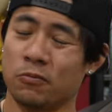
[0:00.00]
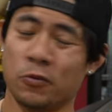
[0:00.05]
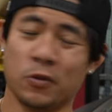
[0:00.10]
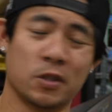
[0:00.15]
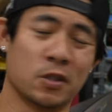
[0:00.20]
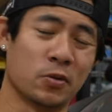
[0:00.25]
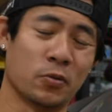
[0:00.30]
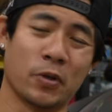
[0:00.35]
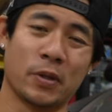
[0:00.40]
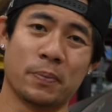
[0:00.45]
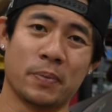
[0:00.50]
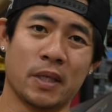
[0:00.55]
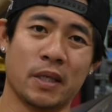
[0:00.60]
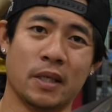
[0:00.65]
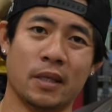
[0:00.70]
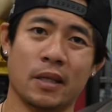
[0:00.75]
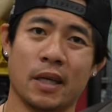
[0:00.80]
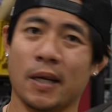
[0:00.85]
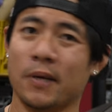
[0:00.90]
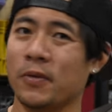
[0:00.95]
rinse and
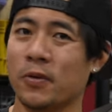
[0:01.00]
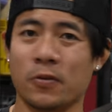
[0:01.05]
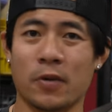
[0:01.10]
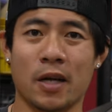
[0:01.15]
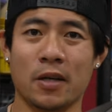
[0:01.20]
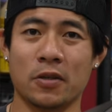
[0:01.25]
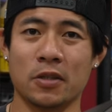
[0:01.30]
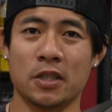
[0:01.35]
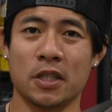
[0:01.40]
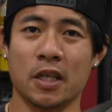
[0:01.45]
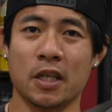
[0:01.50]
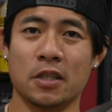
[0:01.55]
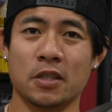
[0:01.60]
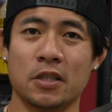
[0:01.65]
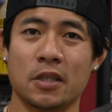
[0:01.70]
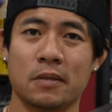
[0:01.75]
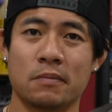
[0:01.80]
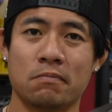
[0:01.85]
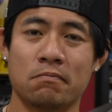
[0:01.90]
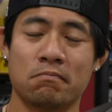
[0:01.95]
repeat every rider
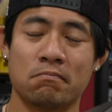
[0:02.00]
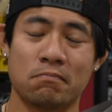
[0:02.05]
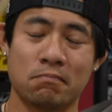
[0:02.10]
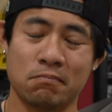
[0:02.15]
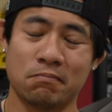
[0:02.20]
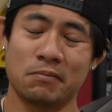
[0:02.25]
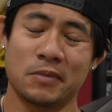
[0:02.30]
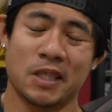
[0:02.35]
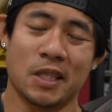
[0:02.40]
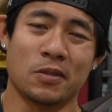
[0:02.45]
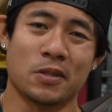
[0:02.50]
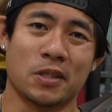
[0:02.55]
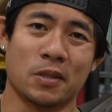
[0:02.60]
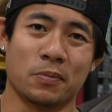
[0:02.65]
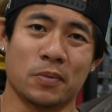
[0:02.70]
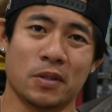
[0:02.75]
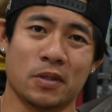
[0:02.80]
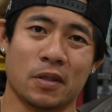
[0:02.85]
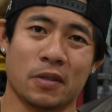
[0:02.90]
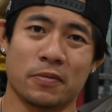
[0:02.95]
change. Sounds
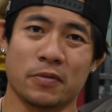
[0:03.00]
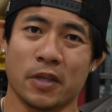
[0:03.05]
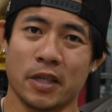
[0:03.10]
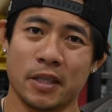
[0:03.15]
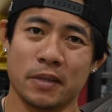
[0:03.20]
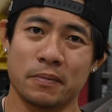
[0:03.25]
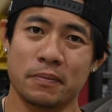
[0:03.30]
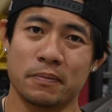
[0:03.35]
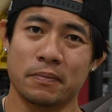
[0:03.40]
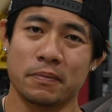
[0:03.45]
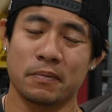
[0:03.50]
simple enough, right?